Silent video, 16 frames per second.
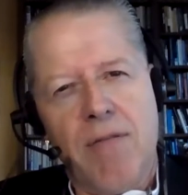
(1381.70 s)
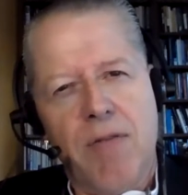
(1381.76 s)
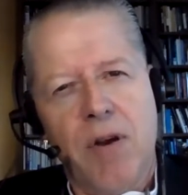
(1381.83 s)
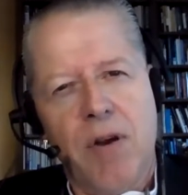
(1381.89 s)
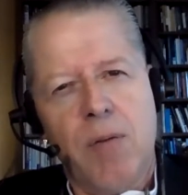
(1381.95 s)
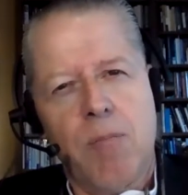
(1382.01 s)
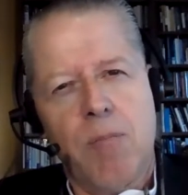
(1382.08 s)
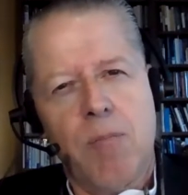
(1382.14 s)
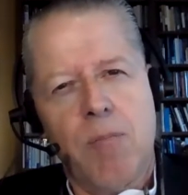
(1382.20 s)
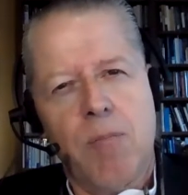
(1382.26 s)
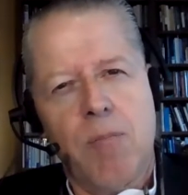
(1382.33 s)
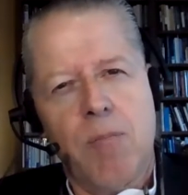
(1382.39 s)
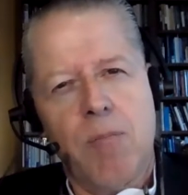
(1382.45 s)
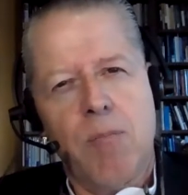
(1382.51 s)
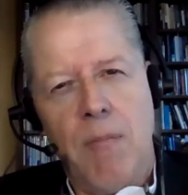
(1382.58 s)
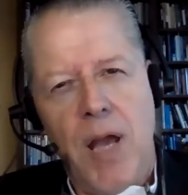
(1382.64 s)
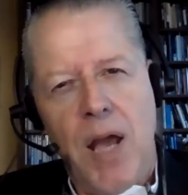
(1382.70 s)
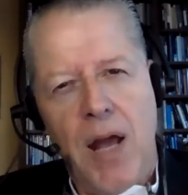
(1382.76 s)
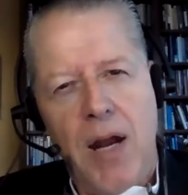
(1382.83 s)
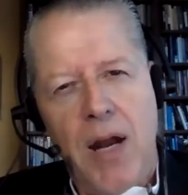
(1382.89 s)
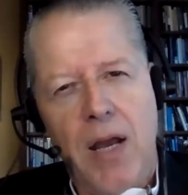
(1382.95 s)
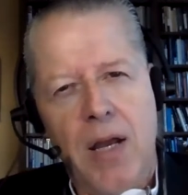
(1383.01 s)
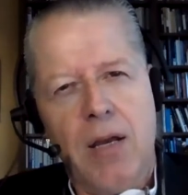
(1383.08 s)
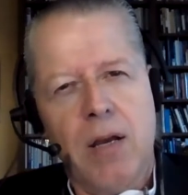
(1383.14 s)
of
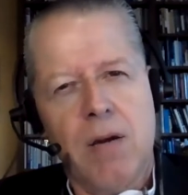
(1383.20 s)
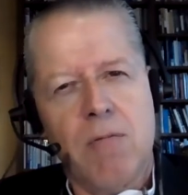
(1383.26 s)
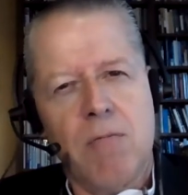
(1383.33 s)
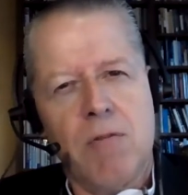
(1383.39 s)
pragmatic,